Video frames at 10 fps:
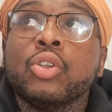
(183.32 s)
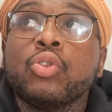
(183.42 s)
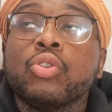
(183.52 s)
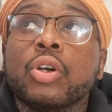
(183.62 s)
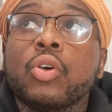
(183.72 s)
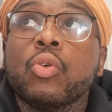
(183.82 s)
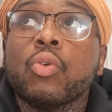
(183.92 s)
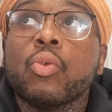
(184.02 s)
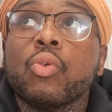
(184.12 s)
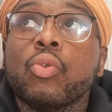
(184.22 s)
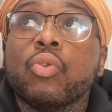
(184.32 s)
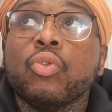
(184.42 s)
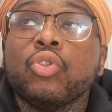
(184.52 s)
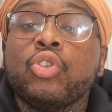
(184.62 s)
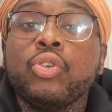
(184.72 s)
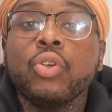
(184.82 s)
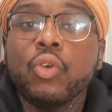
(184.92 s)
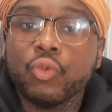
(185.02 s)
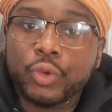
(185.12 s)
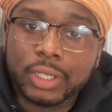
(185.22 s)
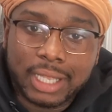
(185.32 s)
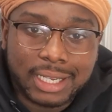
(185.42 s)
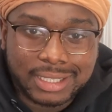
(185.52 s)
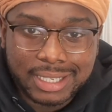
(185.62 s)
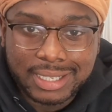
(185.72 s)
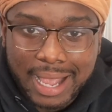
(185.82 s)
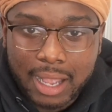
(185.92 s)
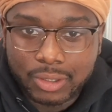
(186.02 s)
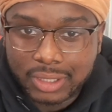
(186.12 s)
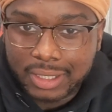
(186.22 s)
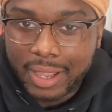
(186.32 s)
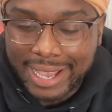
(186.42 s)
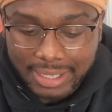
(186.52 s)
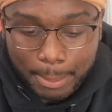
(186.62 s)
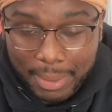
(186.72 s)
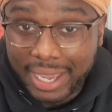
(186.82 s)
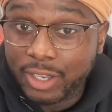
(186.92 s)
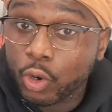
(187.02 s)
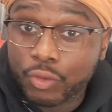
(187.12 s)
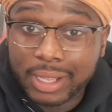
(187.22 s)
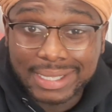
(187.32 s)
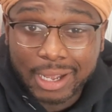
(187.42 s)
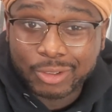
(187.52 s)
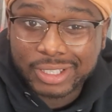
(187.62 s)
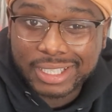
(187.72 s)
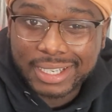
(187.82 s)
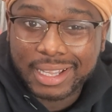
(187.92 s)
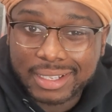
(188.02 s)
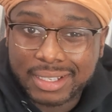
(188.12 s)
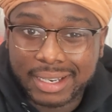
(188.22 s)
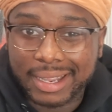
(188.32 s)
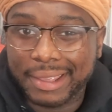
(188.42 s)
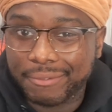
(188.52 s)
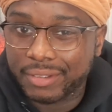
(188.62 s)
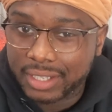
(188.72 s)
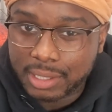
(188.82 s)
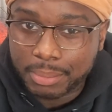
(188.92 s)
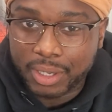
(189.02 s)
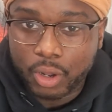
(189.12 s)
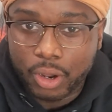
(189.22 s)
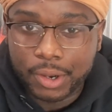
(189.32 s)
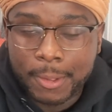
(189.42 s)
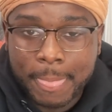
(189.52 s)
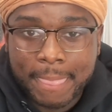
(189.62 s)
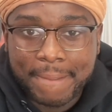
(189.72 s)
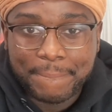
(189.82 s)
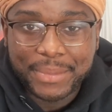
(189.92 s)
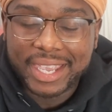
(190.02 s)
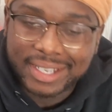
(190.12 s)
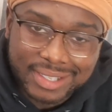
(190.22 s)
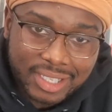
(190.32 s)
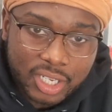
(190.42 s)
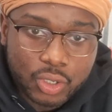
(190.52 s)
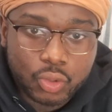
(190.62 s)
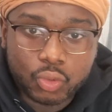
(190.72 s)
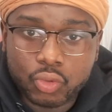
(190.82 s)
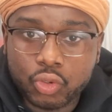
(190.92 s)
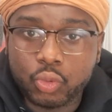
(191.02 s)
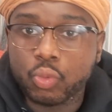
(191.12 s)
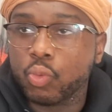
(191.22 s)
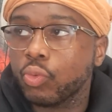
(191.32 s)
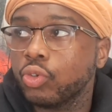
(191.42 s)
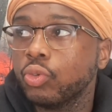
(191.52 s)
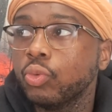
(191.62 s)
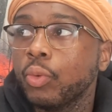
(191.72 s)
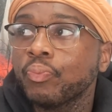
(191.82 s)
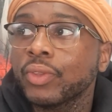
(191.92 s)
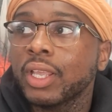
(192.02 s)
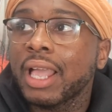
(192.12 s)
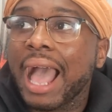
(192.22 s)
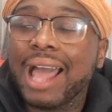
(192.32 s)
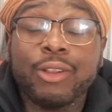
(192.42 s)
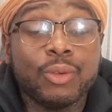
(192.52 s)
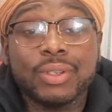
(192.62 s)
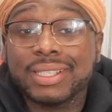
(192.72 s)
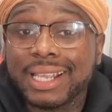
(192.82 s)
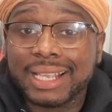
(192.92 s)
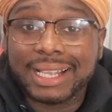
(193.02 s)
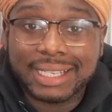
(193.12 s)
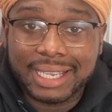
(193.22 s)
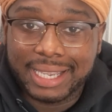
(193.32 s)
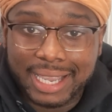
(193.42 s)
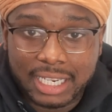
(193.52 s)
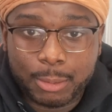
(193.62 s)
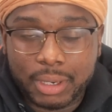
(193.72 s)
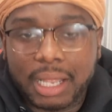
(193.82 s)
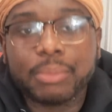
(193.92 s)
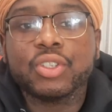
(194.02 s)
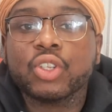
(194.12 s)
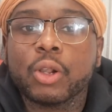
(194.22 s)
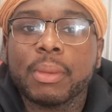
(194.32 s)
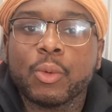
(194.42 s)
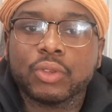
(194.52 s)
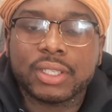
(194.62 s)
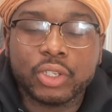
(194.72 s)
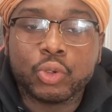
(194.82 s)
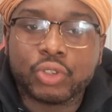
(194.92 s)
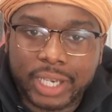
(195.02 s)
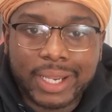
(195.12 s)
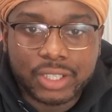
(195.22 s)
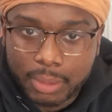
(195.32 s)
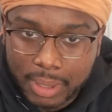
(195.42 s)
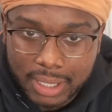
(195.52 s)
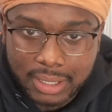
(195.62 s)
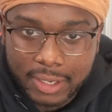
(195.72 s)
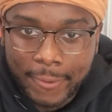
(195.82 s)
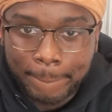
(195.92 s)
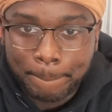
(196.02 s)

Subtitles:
you don't realize just how, as a man, you don't realize how jealous and envious men are until you I don't want to say get any money. I'm just talking about until you change your mindset.